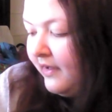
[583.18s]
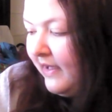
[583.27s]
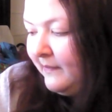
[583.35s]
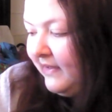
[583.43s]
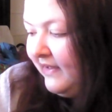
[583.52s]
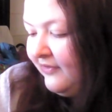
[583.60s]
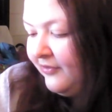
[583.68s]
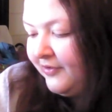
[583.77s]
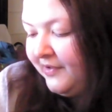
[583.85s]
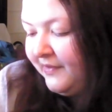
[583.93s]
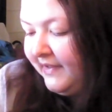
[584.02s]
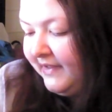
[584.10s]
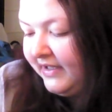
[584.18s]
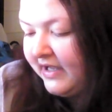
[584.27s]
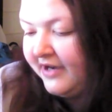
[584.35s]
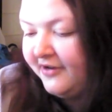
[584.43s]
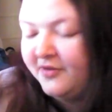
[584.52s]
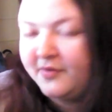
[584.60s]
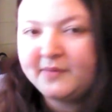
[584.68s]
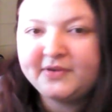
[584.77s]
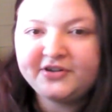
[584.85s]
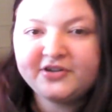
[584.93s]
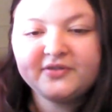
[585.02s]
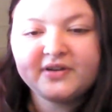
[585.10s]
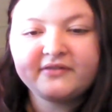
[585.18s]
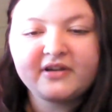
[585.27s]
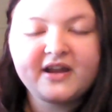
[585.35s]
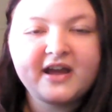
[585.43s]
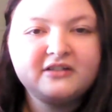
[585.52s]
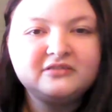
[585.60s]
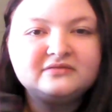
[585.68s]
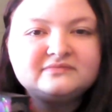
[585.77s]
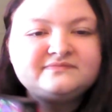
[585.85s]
I'm getting through it. I don't know what I'm going to do when I run out